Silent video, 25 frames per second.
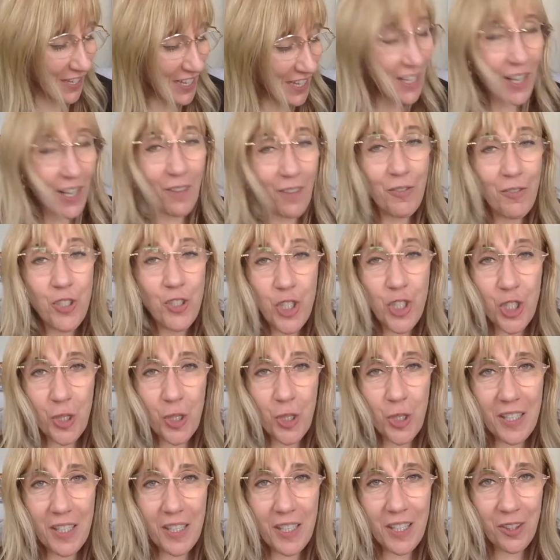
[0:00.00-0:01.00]
of
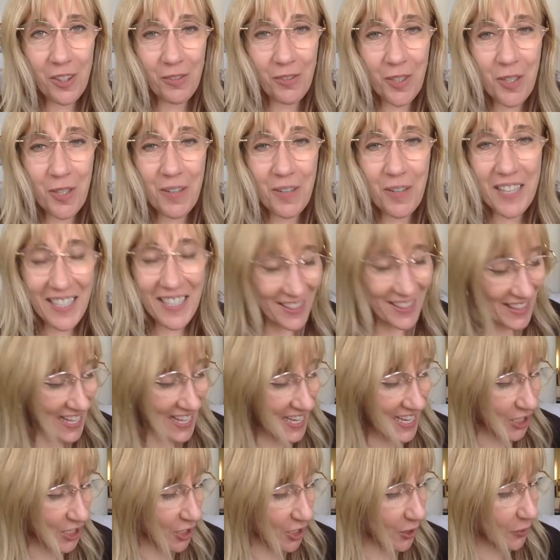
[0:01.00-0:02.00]
chewing through, Ian.
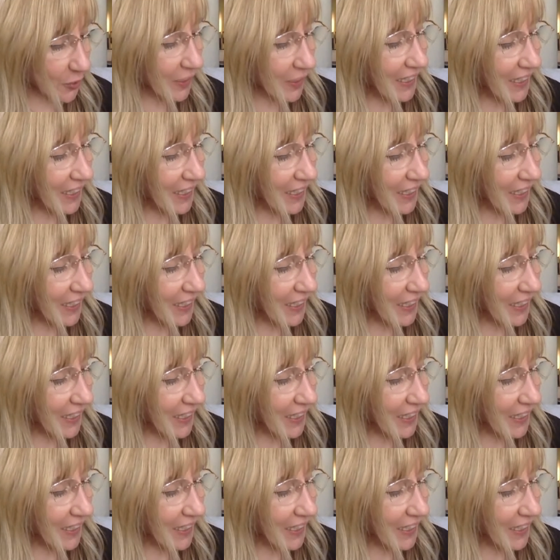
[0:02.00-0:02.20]
Thank you.